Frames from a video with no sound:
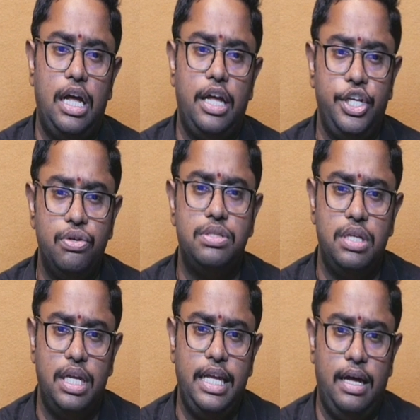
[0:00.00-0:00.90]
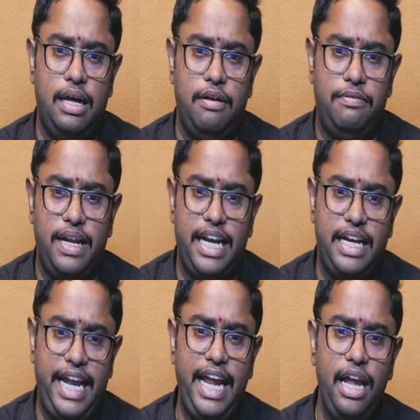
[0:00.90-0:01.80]
use for
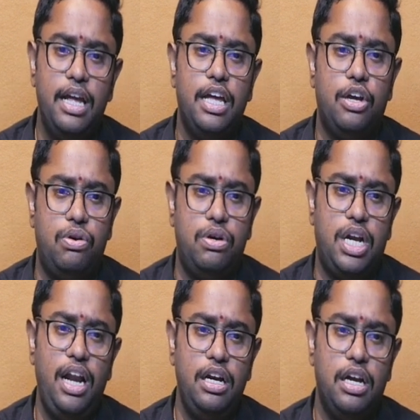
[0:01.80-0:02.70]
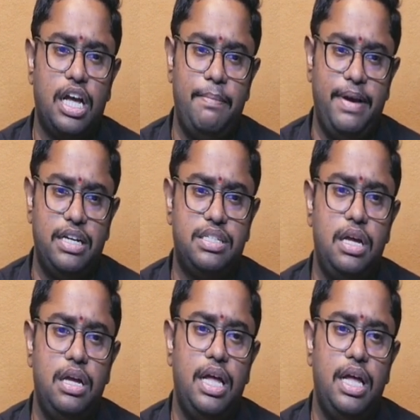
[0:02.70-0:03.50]
any code or comments.